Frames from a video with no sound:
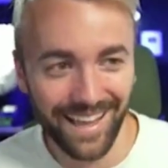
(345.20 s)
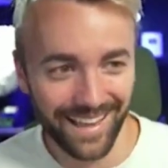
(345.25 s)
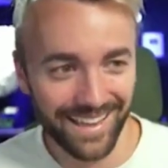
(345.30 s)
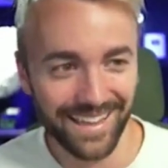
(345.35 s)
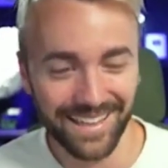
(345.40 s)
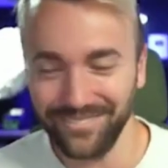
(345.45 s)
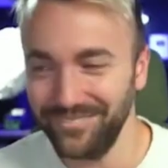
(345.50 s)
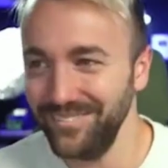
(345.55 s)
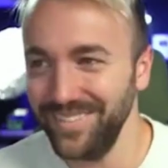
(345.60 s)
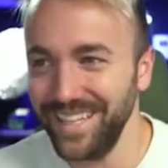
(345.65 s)

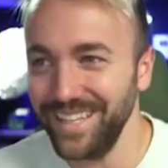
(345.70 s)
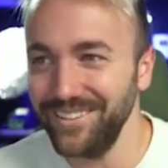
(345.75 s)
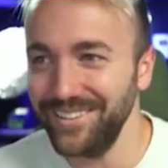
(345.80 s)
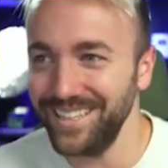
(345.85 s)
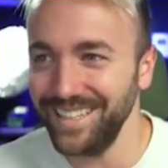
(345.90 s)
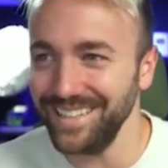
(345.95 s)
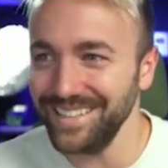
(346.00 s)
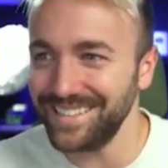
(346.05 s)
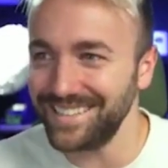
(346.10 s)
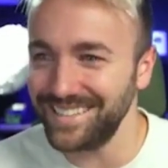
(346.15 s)
telling me
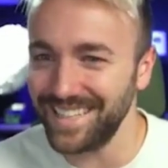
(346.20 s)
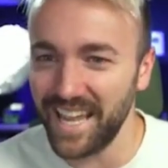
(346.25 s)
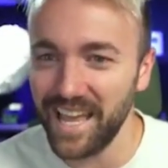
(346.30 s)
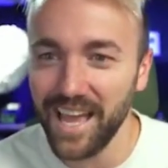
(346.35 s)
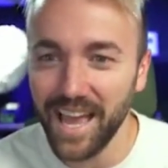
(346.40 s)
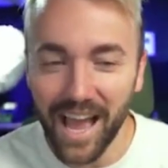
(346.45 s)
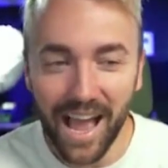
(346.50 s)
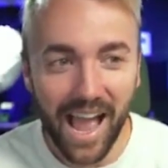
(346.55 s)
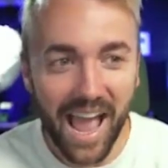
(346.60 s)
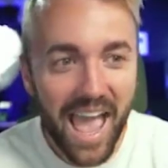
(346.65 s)
you didn't say
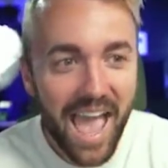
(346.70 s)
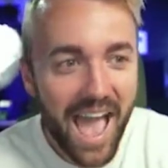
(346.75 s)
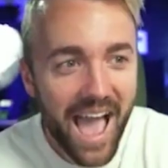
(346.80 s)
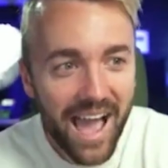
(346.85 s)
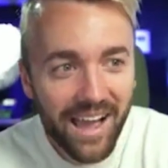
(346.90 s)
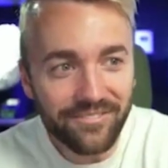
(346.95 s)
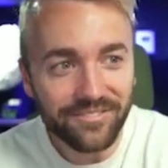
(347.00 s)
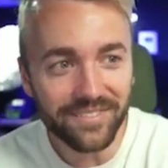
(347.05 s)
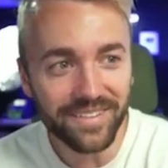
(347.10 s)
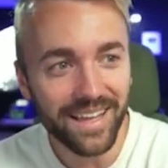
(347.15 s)
I
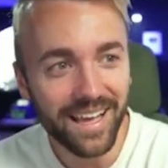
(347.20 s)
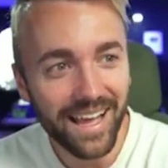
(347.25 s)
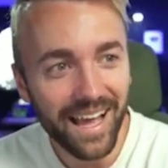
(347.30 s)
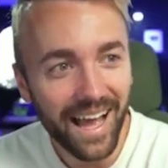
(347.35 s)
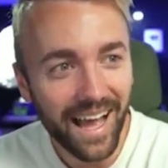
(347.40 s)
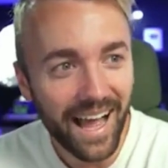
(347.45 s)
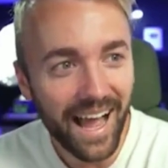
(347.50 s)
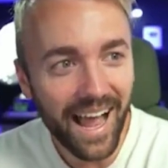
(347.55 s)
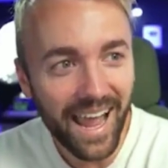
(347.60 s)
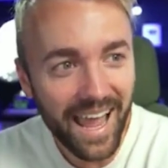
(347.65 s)
have
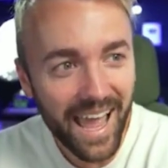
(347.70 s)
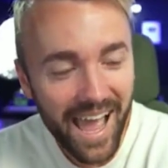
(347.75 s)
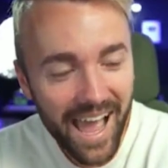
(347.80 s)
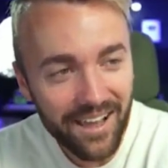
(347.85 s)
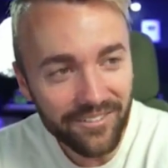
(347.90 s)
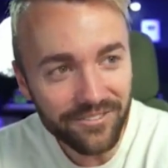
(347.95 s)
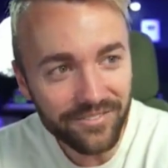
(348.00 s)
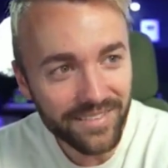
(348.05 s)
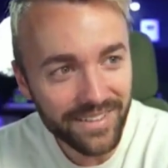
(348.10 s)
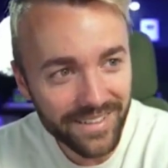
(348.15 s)
I
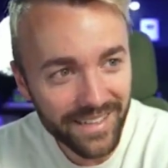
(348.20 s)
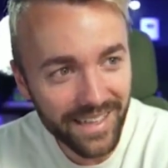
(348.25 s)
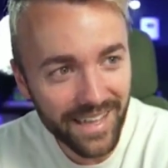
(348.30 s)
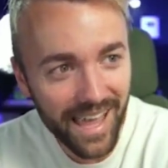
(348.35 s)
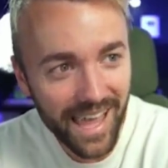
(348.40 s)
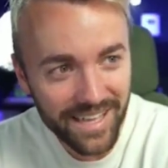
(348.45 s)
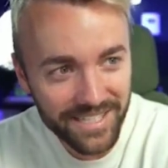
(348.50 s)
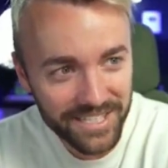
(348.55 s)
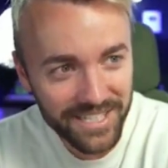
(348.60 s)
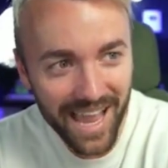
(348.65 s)

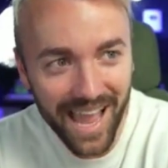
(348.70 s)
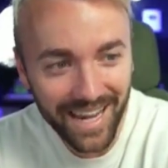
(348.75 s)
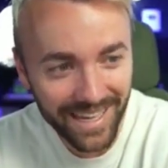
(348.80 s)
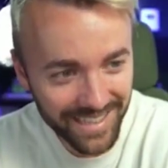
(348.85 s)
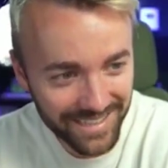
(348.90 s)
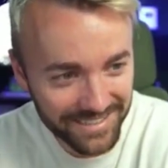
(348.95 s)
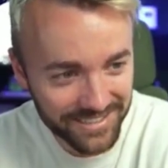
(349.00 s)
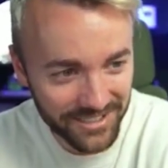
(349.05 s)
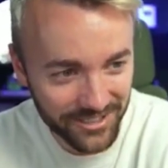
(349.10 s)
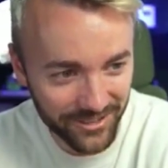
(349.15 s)
have chat
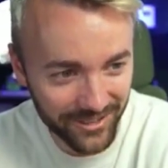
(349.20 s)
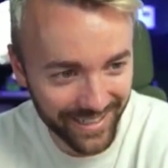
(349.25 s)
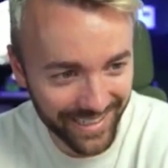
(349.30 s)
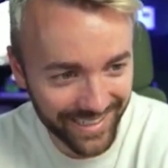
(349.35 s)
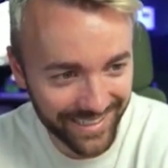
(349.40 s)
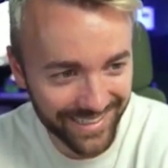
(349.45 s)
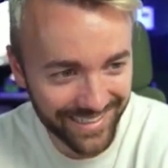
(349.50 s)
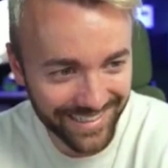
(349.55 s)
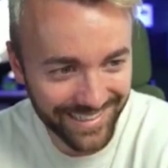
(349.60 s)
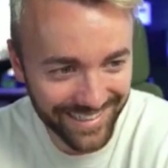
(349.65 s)

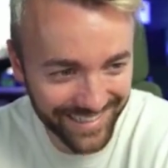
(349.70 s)
history.